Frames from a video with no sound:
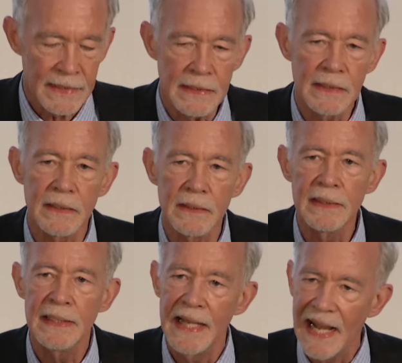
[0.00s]
Uh,
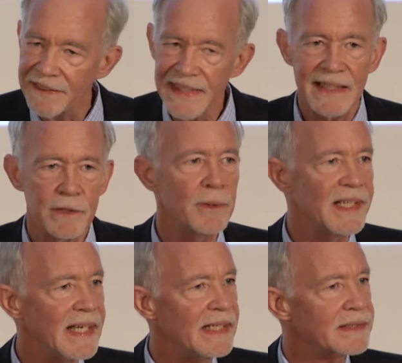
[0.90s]
and that
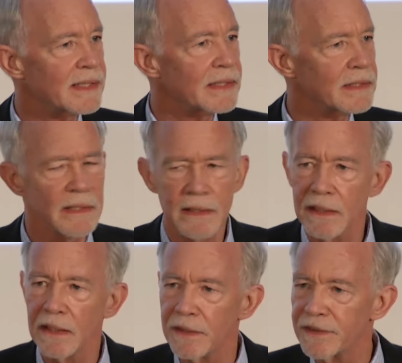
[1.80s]
created
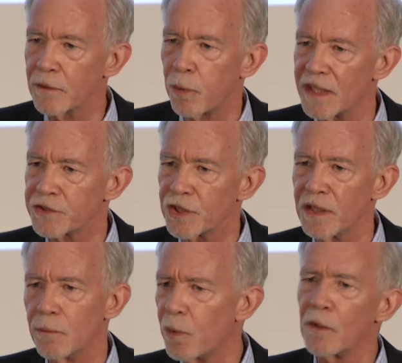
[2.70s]
uh, the
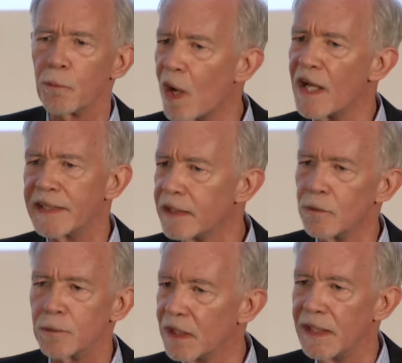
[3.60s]
question, well, why
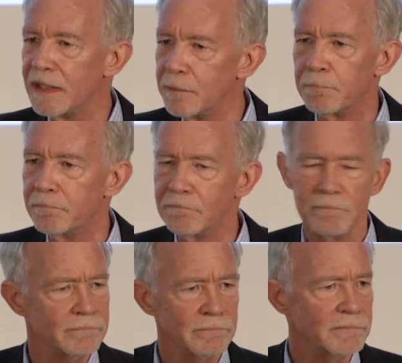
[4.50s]
only
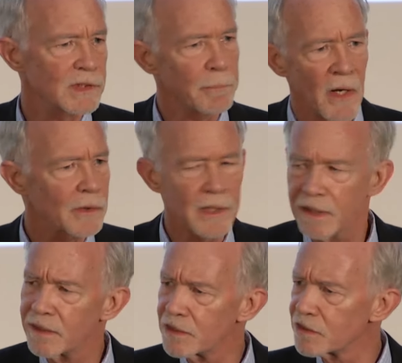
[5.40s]
the
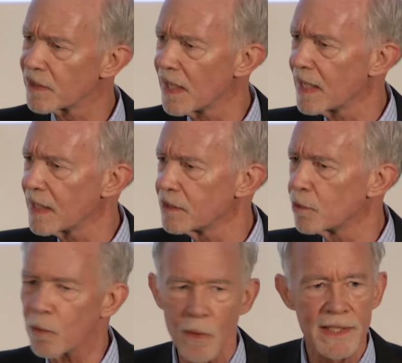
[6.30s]
Balkans and
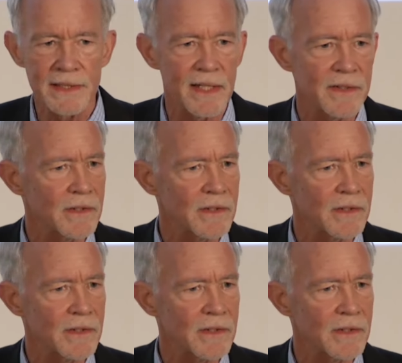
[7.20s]
Rwanda?